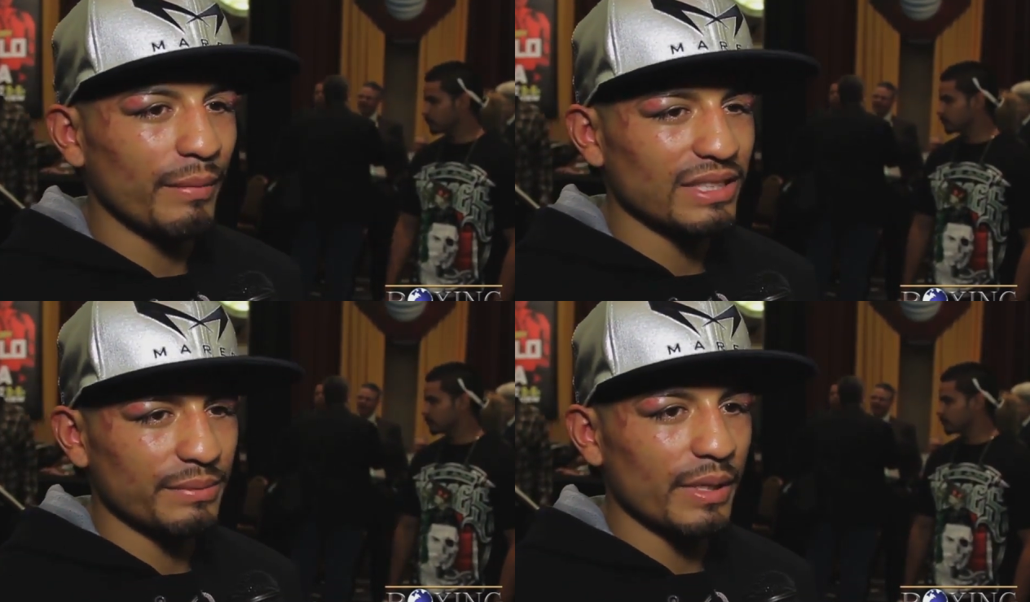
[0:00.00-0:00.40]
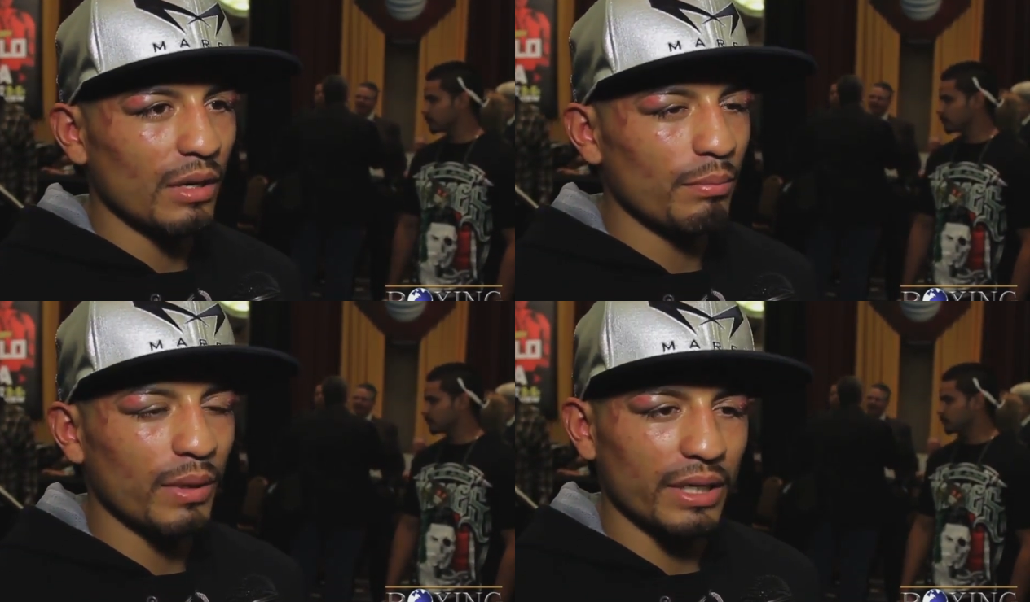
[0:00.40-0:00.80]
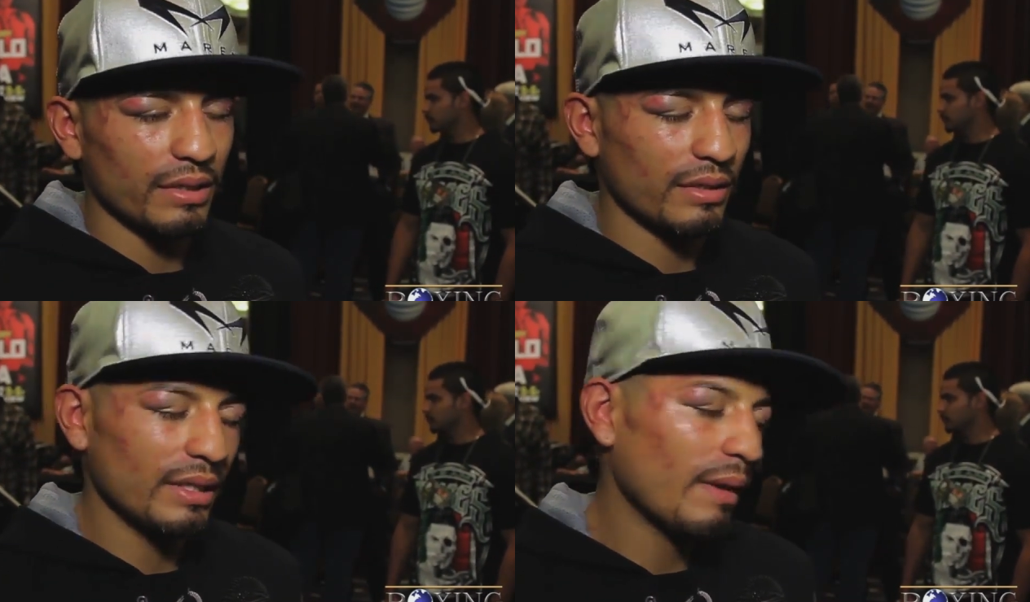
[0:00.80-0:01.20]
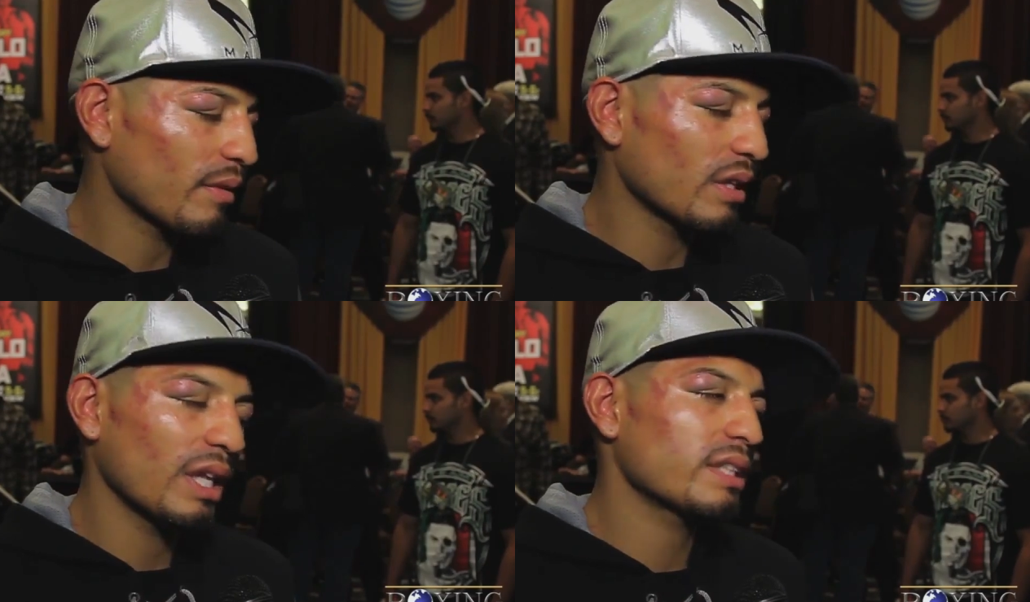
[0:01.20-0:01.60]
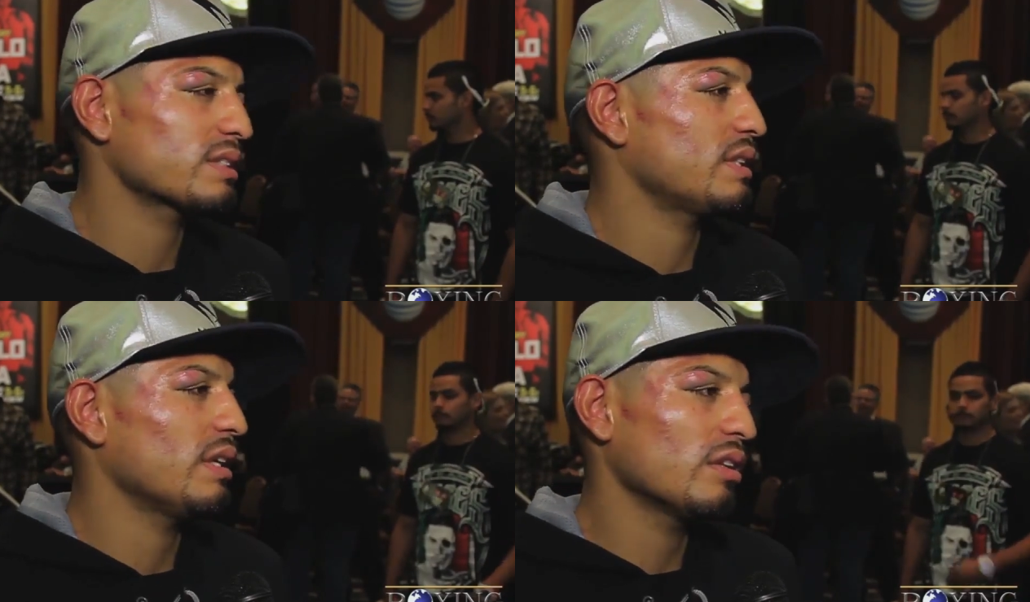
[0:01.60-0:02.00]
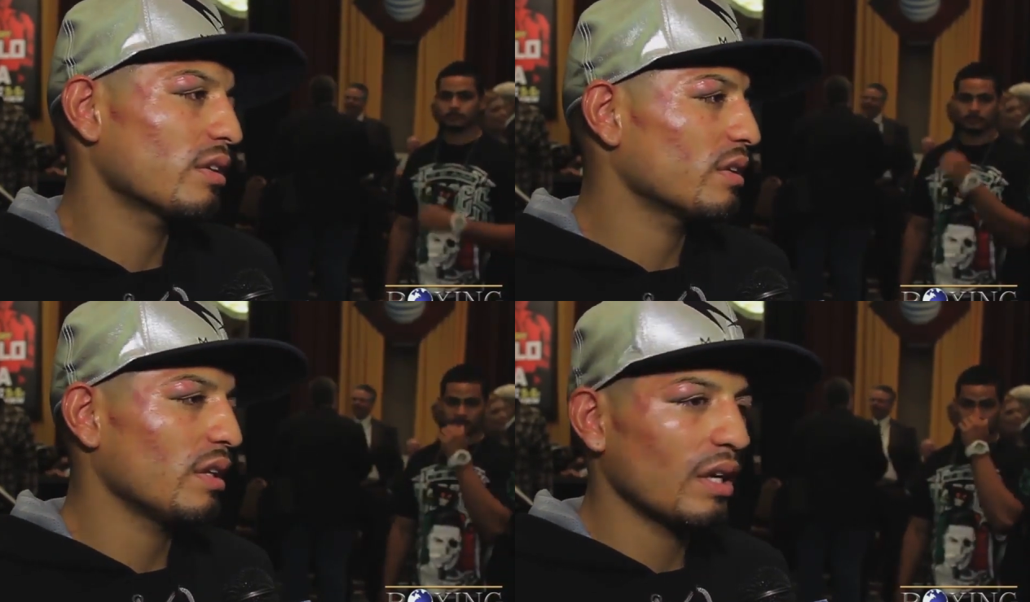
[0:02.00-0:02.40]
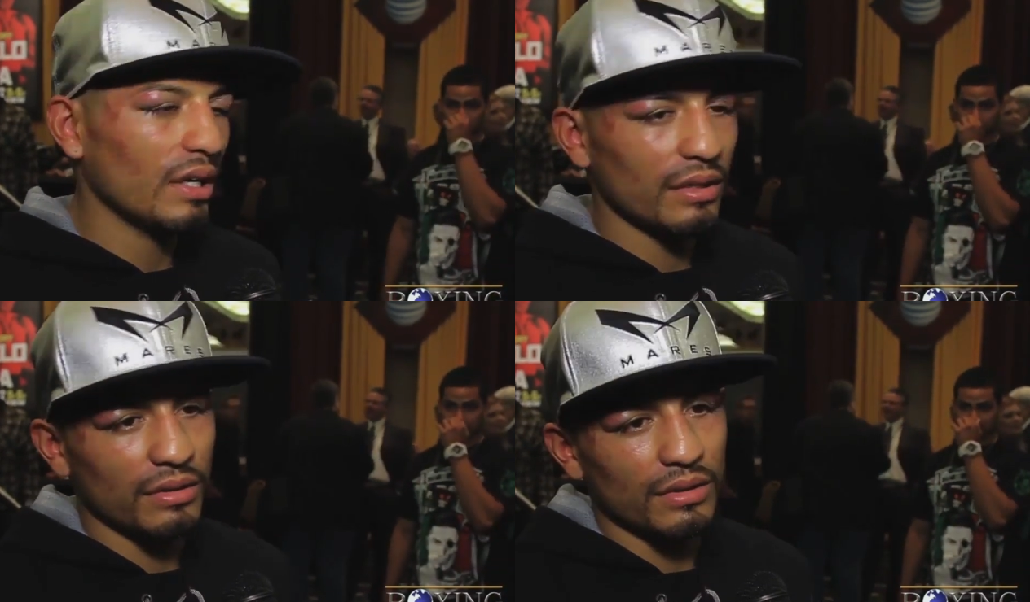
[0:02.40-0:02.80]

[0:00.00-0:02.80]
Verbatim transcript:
Speaker 1: messed me up. But nevertheless, I learned a lot.